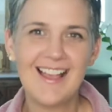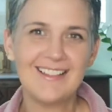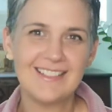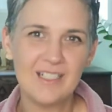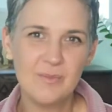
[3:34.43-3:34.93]

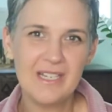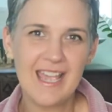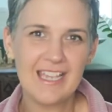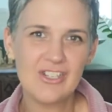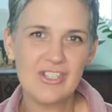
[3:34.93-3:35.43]
a little bit
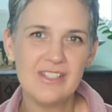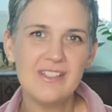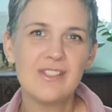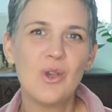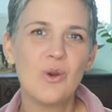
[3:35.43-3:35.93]

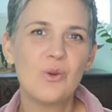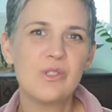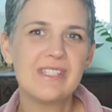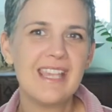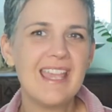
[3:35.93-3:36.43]
anxious or
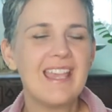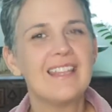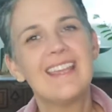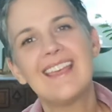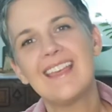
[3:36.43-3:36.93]

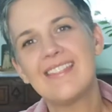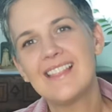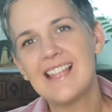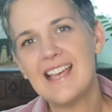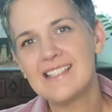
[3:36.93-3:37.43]
scared in
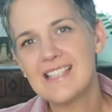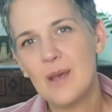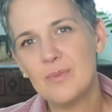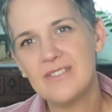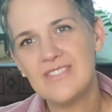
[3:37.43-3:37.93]
the last
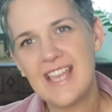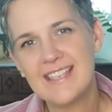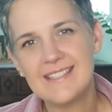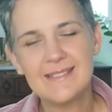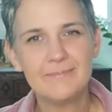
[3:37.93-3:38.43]
couple of
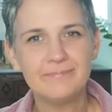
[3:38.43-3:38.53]
days.